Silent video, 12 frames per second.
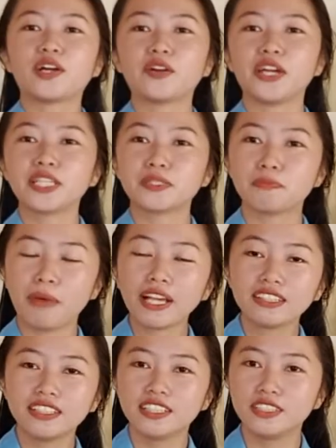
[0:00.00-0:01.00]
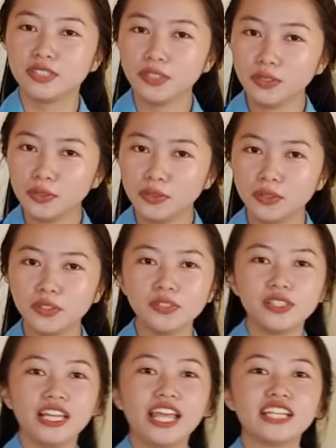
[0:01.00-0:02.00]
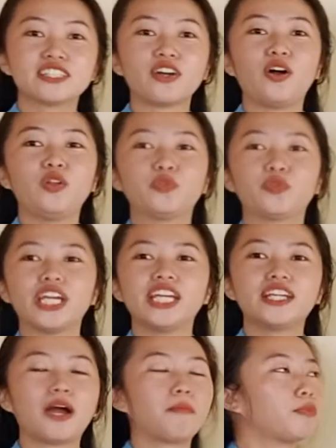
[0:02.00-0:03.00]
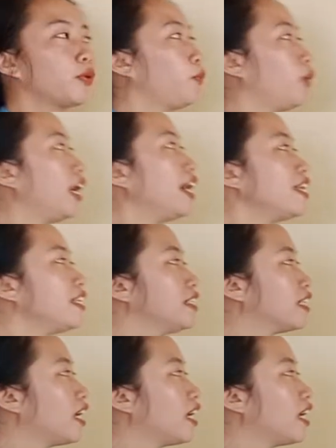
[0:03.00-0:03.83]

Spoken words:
are expected to, let's all read number one,